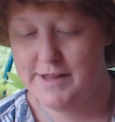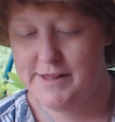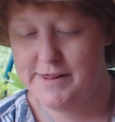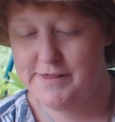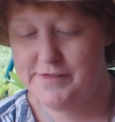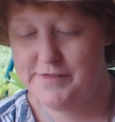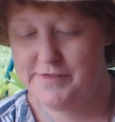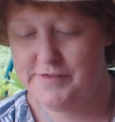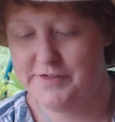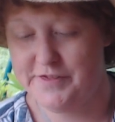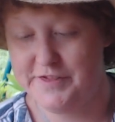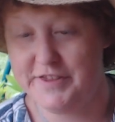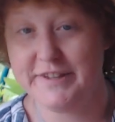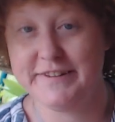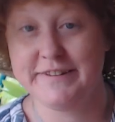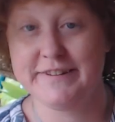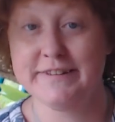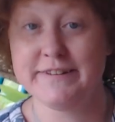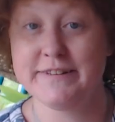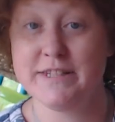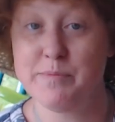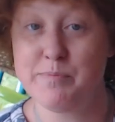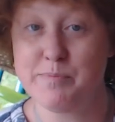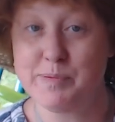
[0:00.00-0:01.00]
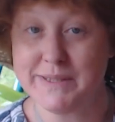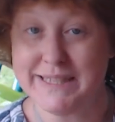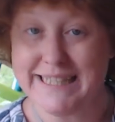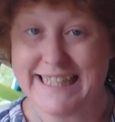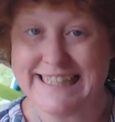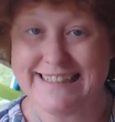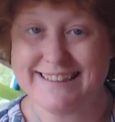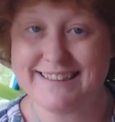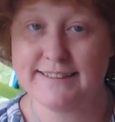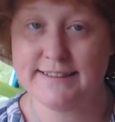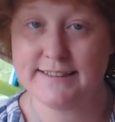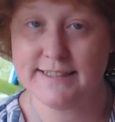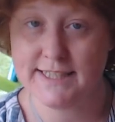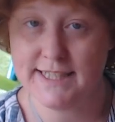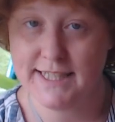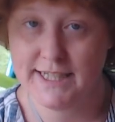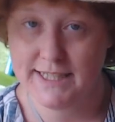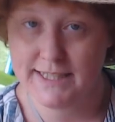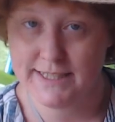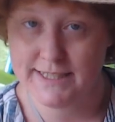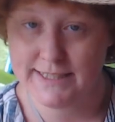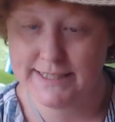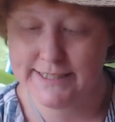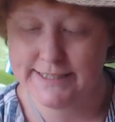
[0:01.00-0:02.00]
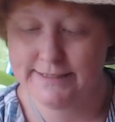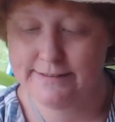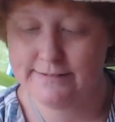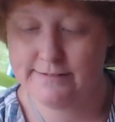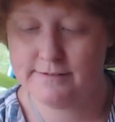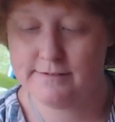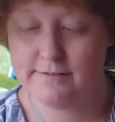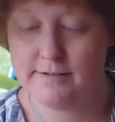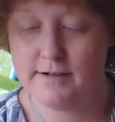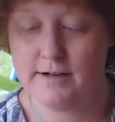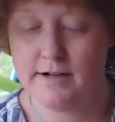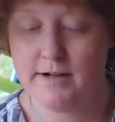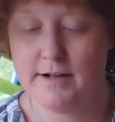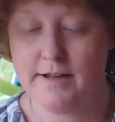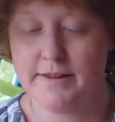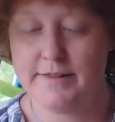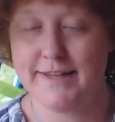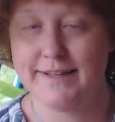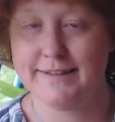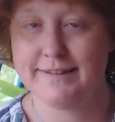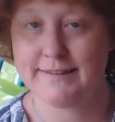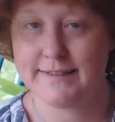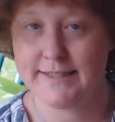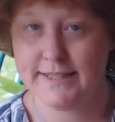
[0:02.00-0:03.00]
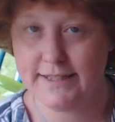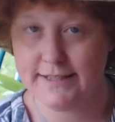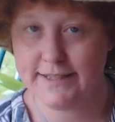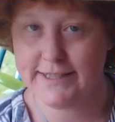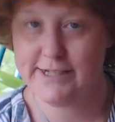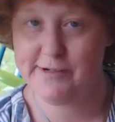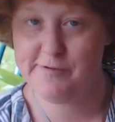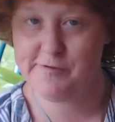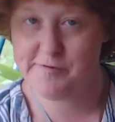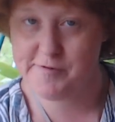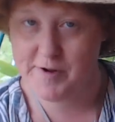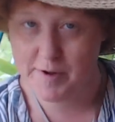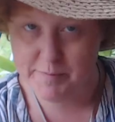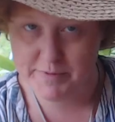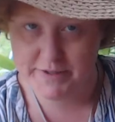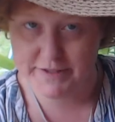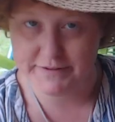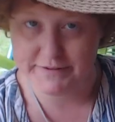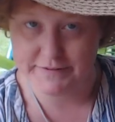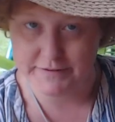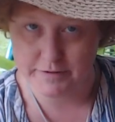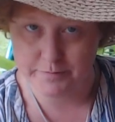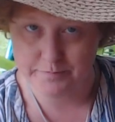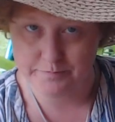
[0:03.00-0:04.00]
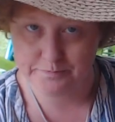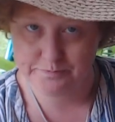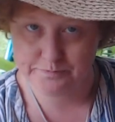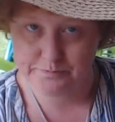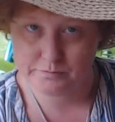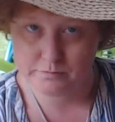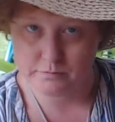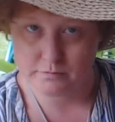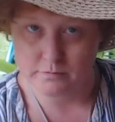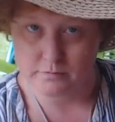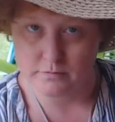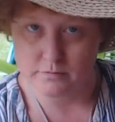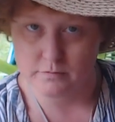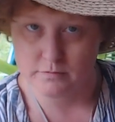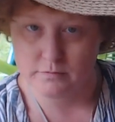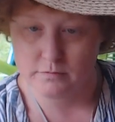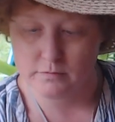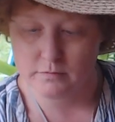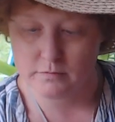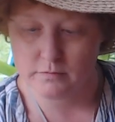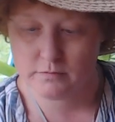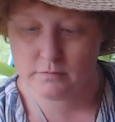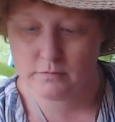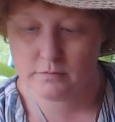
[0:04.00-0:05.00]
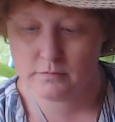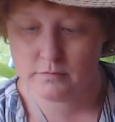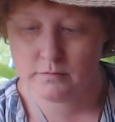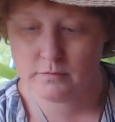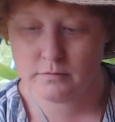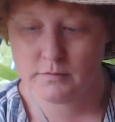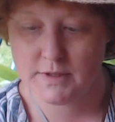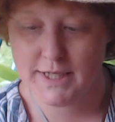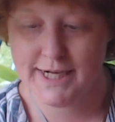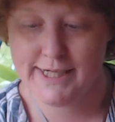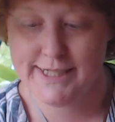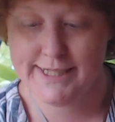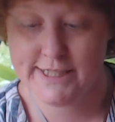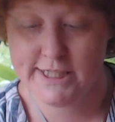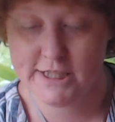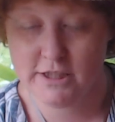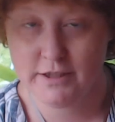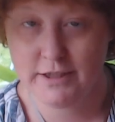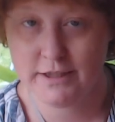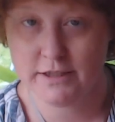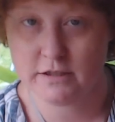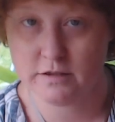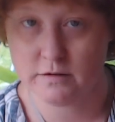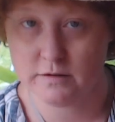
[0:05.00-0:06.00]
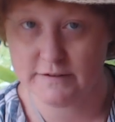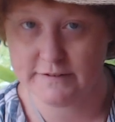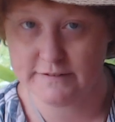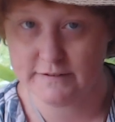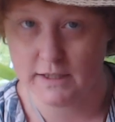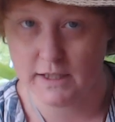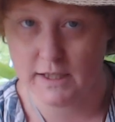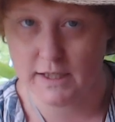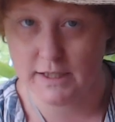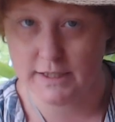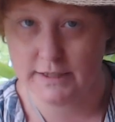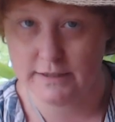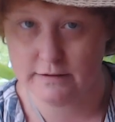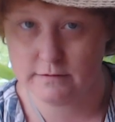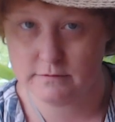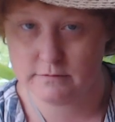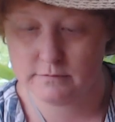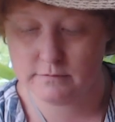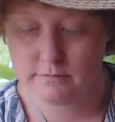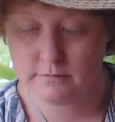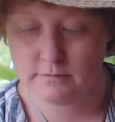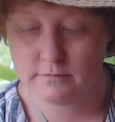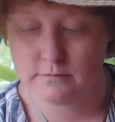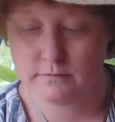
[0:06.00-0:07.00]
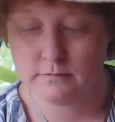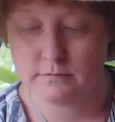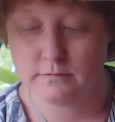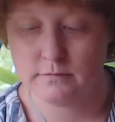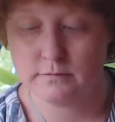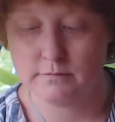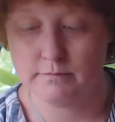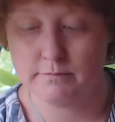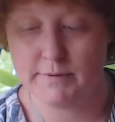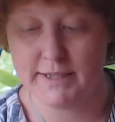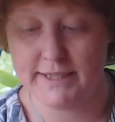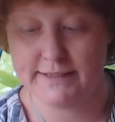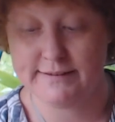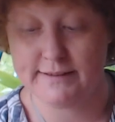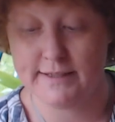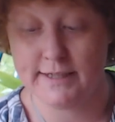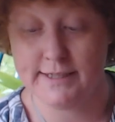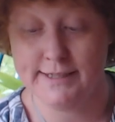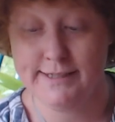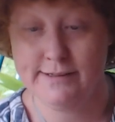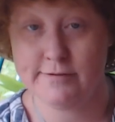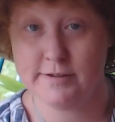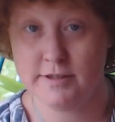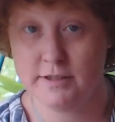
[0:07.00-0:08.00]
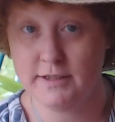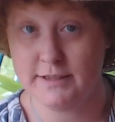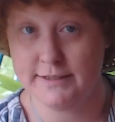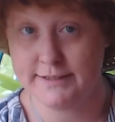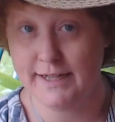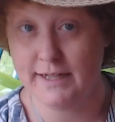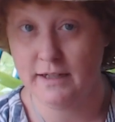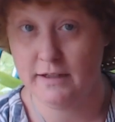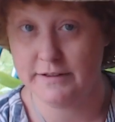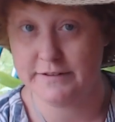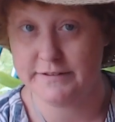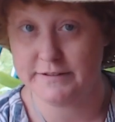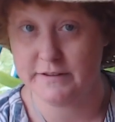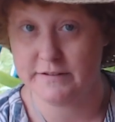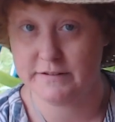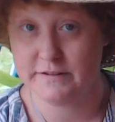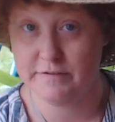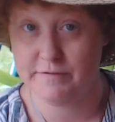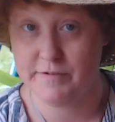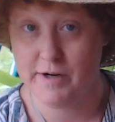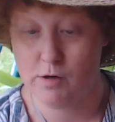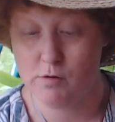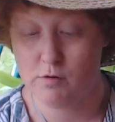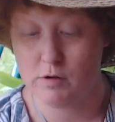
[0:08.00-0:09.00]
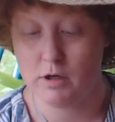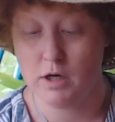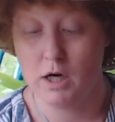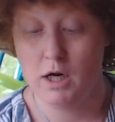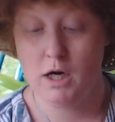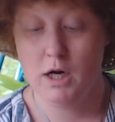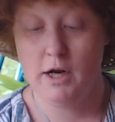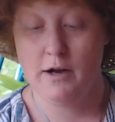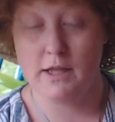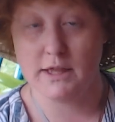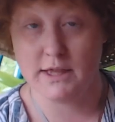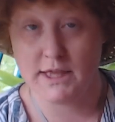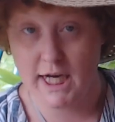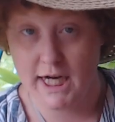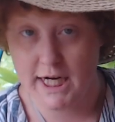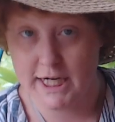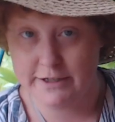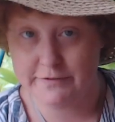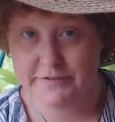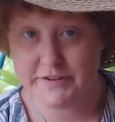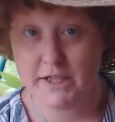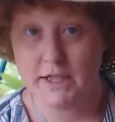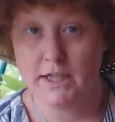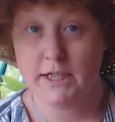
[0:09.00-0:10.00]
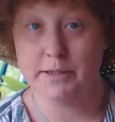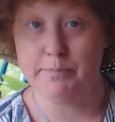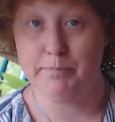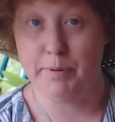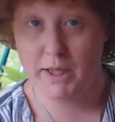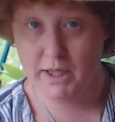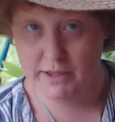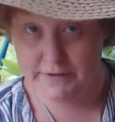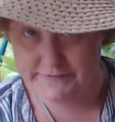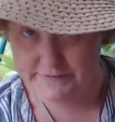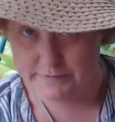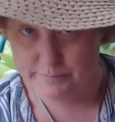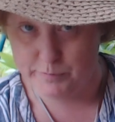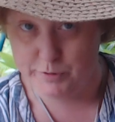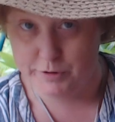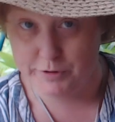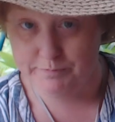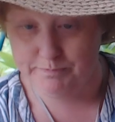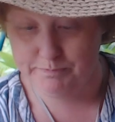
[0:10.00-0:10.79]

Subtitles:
This is the blatant lie that's killing feminism. Adhering to this lie makes any real analysis of our lives impossible.